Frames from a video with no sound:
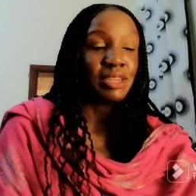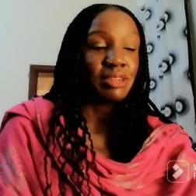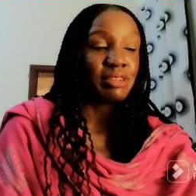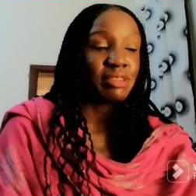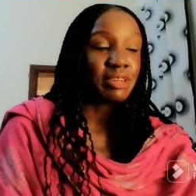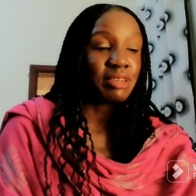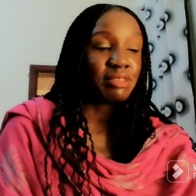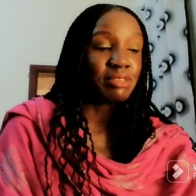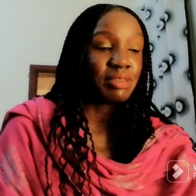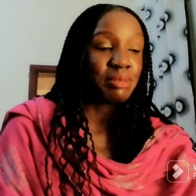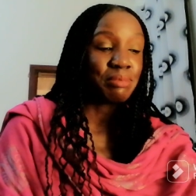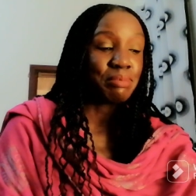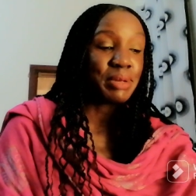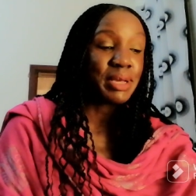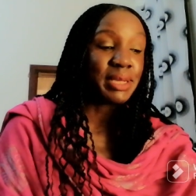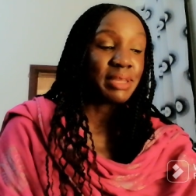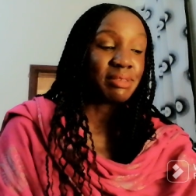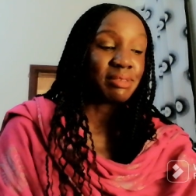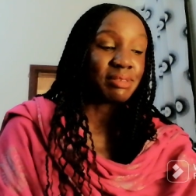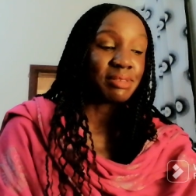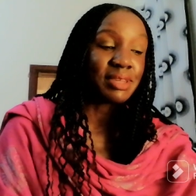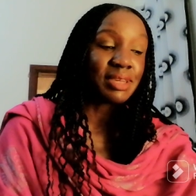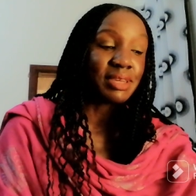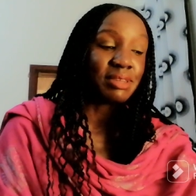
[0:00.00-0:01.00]
It doesn't
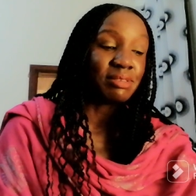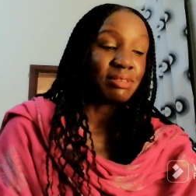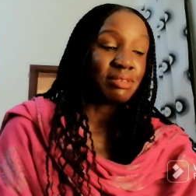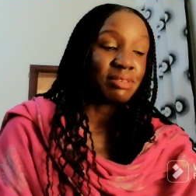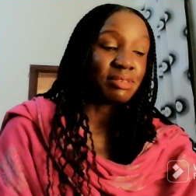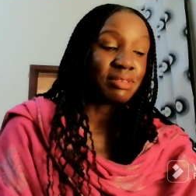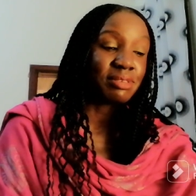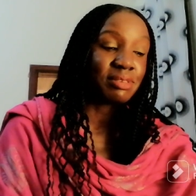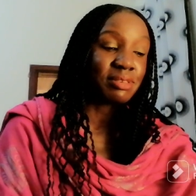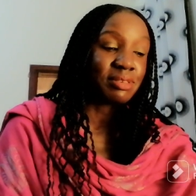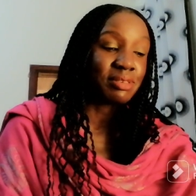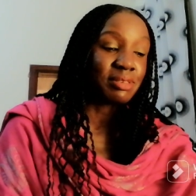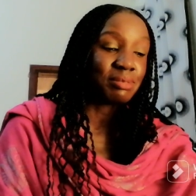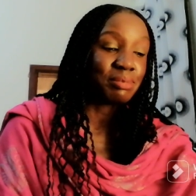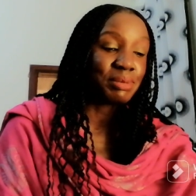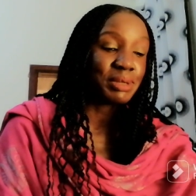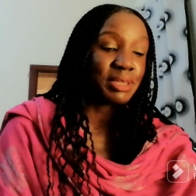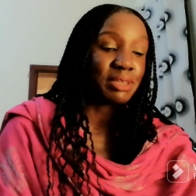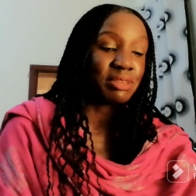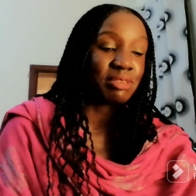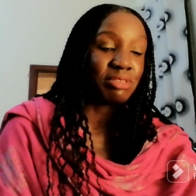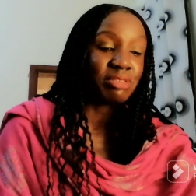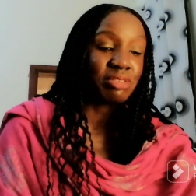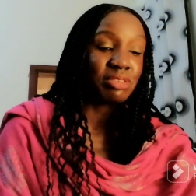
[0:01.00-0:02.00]
make sense,
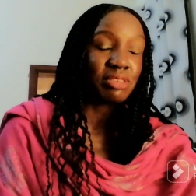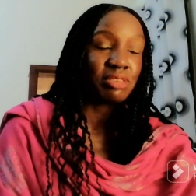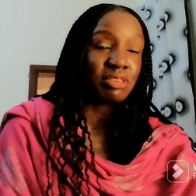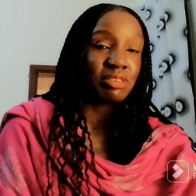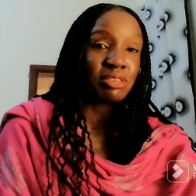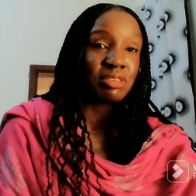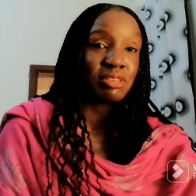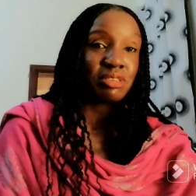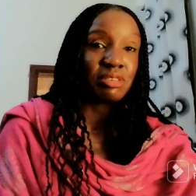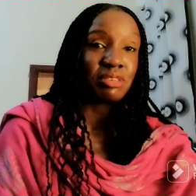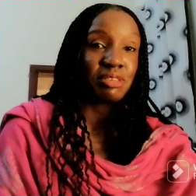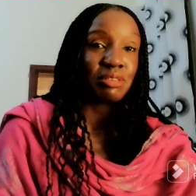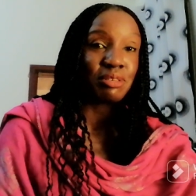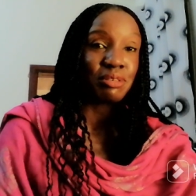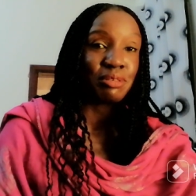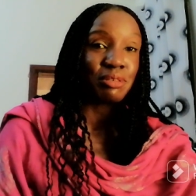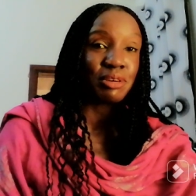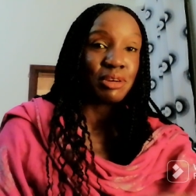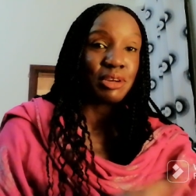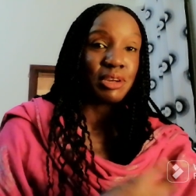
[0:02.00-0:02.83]
but it just